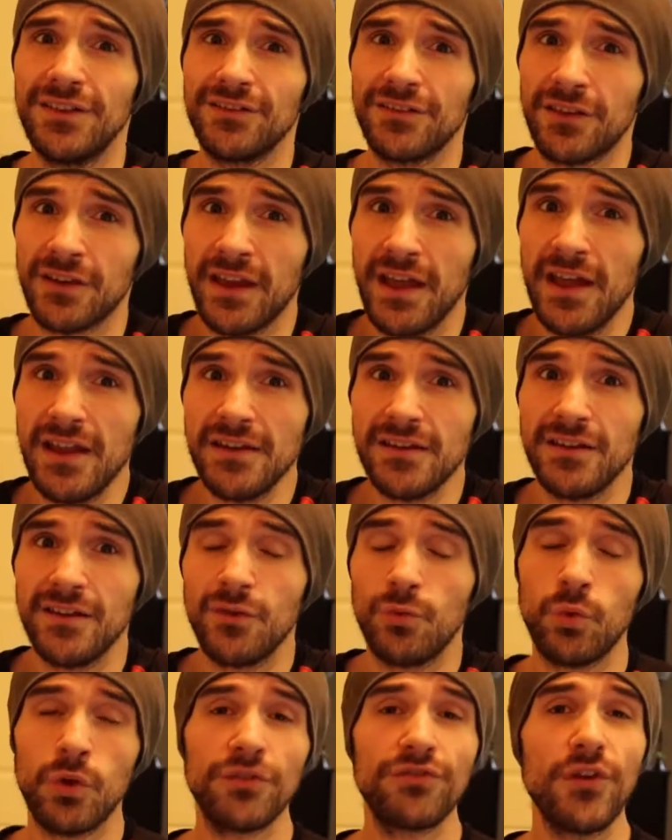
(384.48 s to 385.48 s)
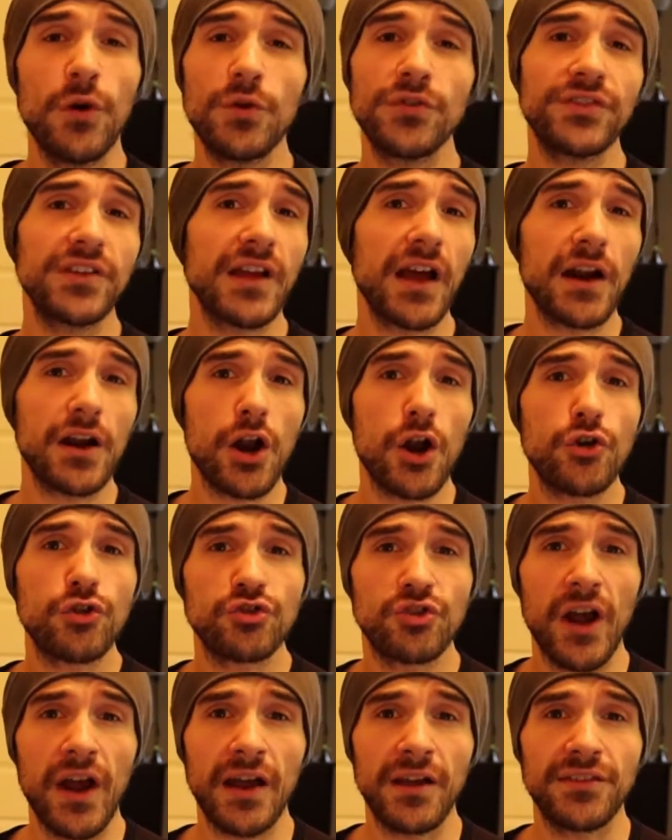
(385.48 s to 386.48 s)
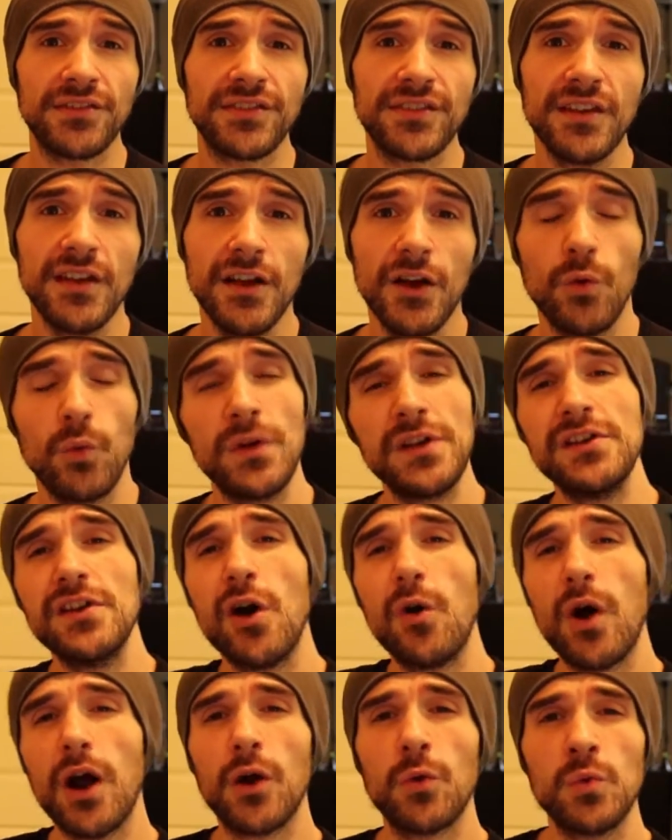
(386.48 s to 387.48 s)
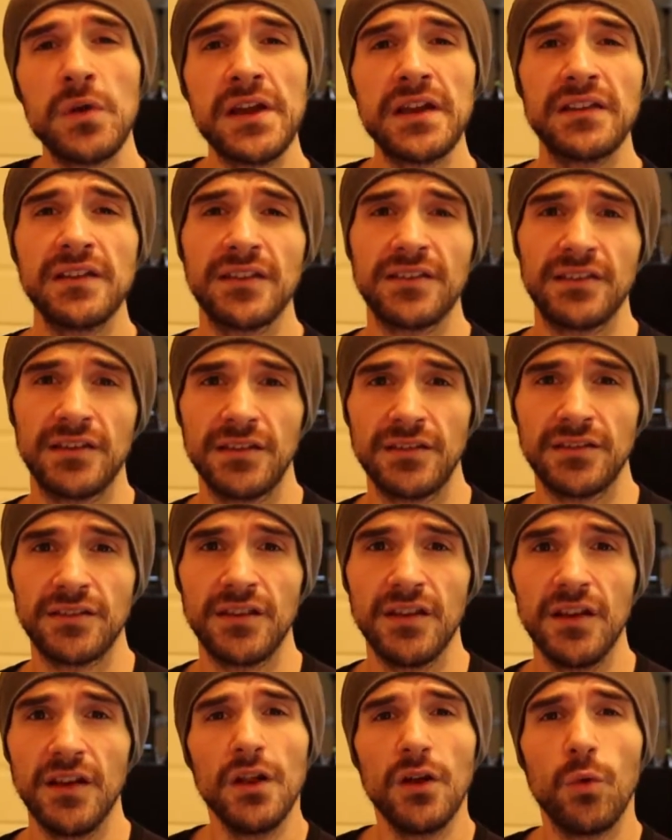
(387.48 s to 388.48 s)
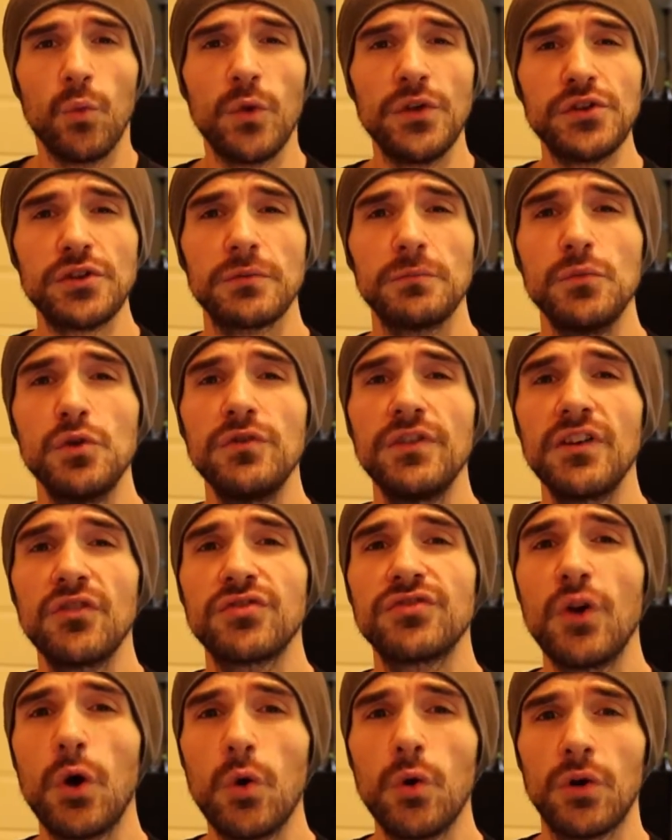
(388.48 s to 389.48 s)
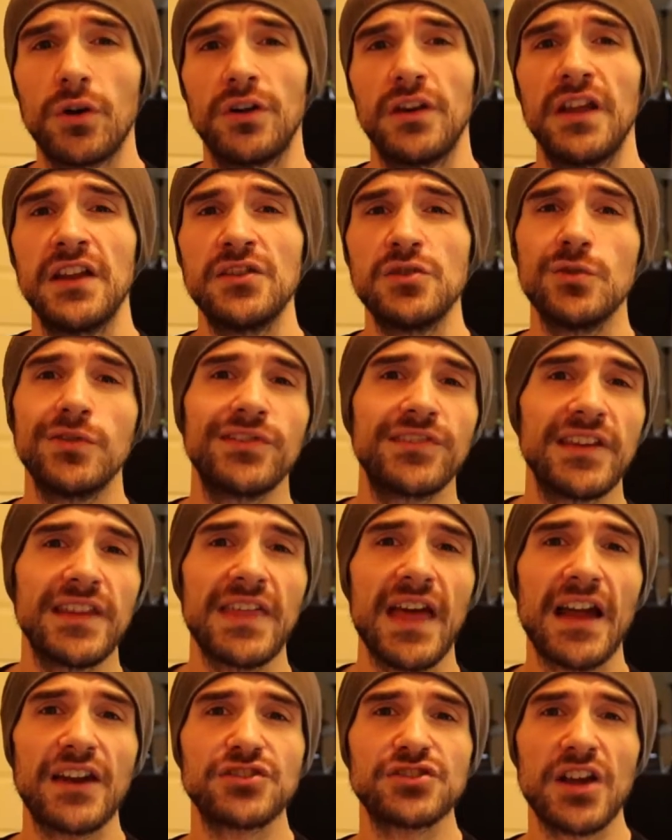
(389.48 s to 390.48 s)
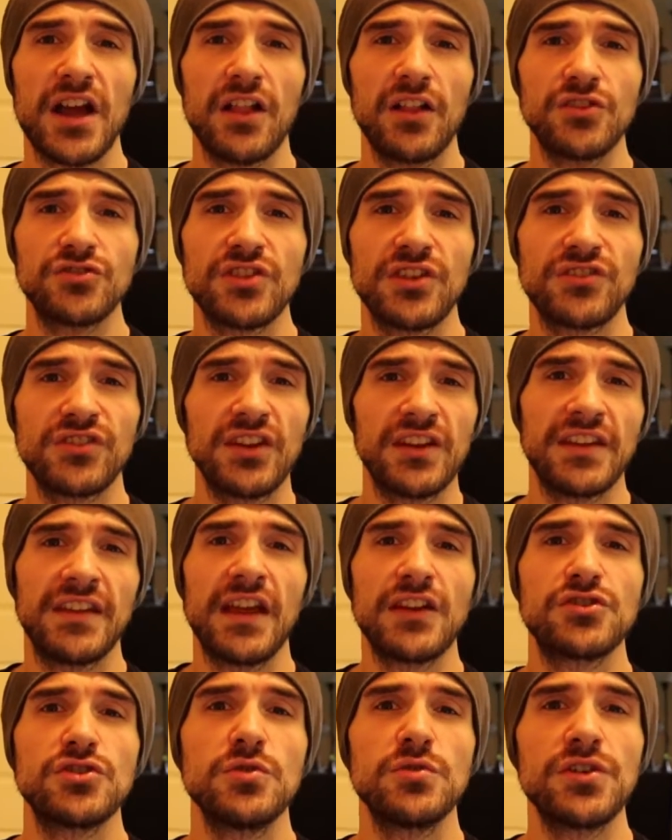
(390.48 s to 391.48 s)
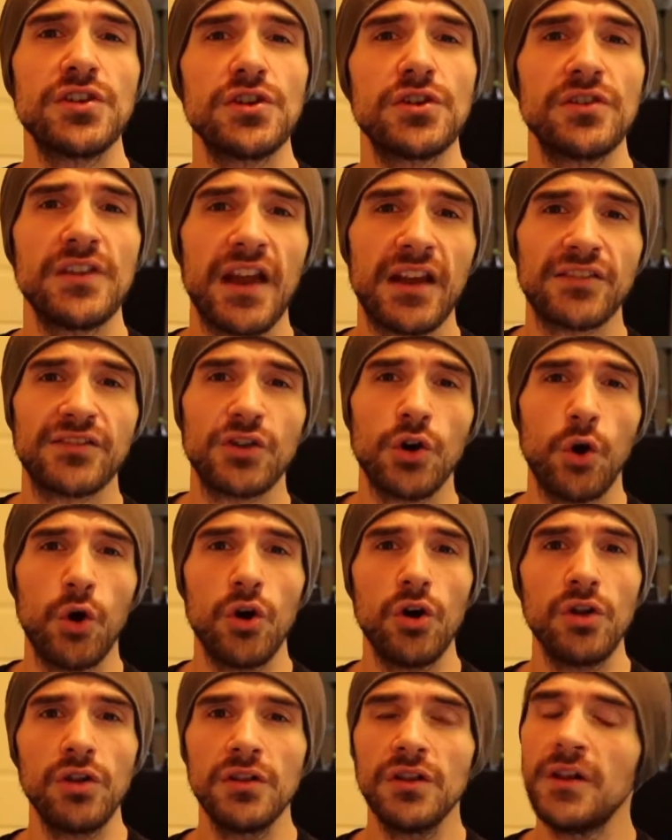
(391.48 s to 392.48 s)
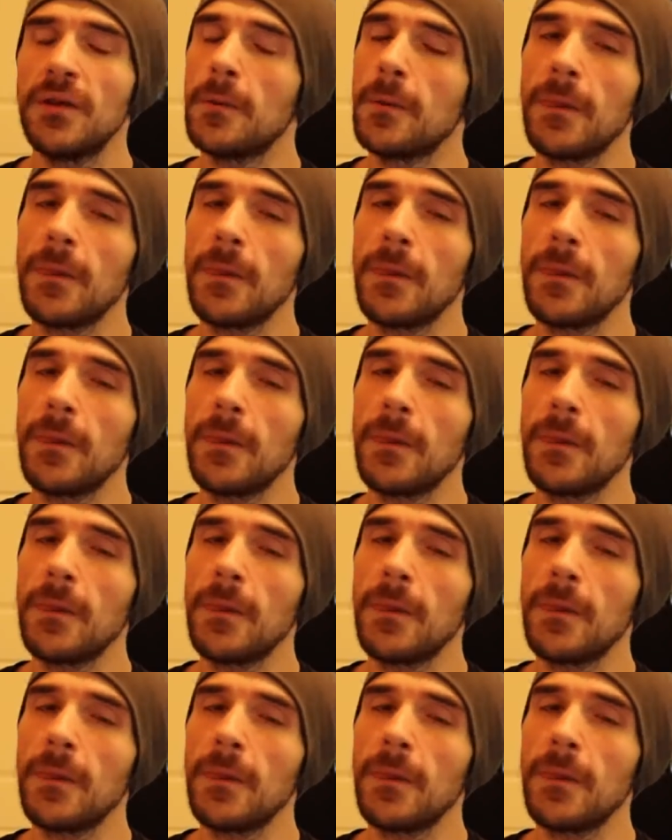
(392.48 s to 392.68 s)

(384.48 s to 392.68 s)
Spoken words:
again, we're focusing on our strengths. We know our weaknesses. When you're moving forward and you see that challenge that's going to get you to your next goal,